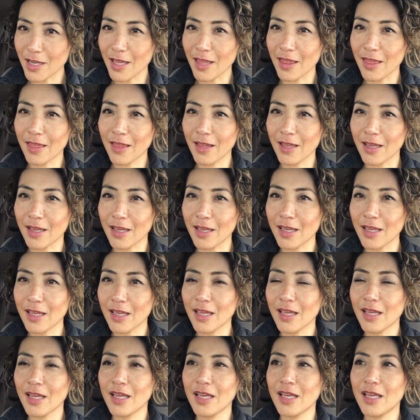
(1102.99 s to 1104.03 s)
I think
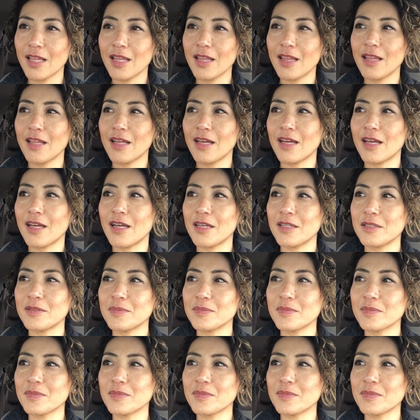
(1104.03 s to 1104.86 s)
that